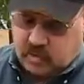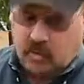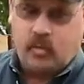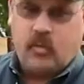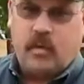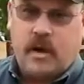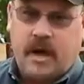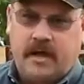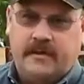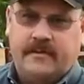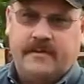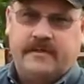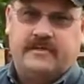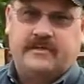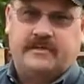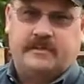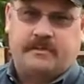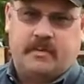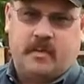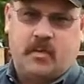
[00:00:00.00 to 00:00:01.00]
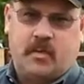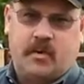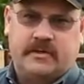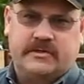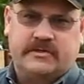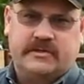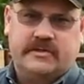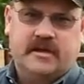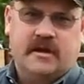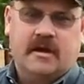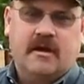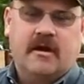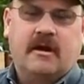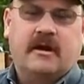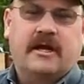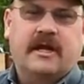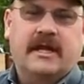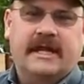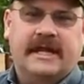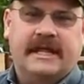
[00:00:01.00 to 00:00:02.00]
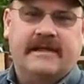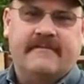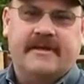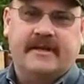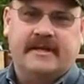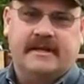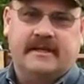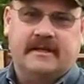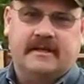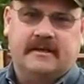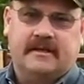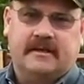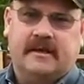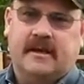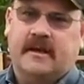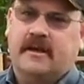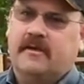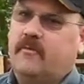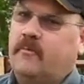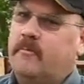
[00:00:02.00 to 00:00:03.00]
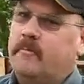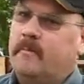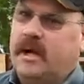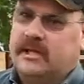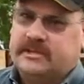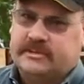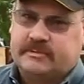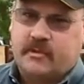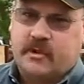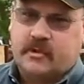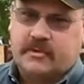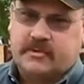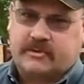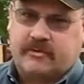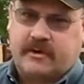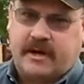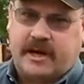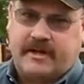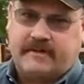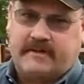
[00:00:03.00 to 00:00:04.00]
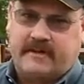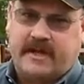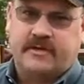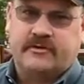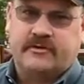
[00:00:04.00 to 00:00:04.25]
welded supports are going to give it much more strength and